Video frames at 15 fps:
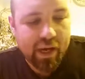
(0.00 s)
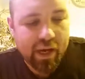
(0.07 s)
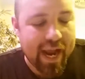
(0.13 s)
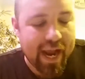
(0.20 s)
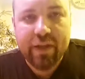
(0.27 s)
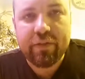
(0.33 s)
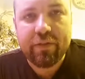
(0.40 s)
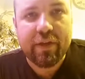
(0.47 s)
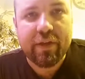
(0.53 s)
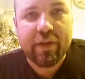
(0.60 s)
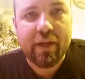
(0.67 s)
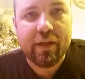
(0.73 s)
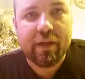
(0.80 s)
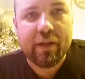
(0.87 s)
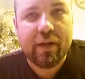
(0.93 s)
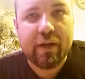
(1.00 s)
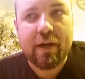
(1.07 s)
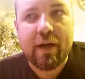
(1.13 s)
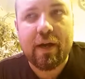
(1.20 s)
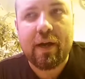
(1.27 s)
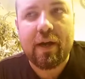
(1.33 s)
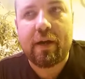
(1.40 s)
And anything
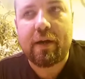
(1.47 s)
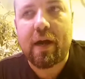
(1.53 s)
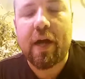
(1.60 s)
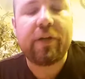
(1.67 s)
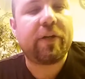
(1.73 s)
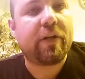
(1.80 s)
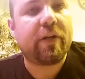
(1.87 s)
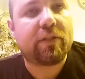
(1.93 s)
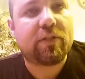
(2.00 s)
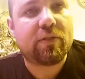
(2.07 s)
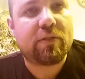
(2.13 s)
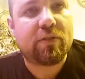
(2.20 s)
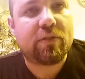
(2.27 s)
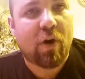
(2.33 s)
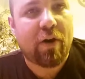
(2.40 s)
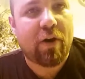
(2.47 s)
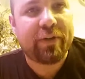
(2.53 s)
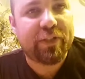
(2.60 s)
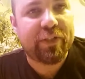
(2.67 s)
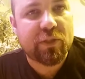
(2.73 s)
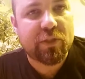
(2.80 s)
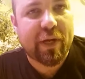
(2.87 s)
under
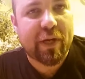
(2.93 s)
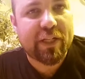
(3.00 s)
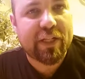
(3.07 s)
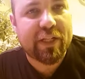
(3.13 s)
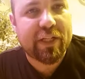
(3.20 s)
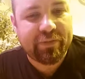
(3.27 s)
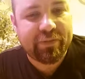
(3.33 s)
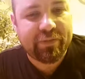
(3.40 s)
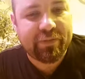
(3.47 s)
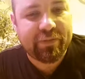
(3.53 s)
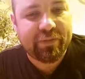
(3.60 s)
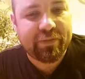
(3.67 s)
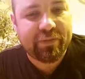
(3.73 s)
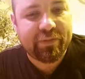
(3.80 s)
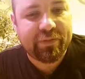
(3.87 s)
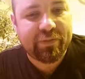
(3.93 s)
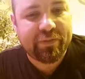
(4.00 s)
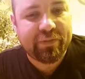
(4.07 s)
12 inches by 12 inches is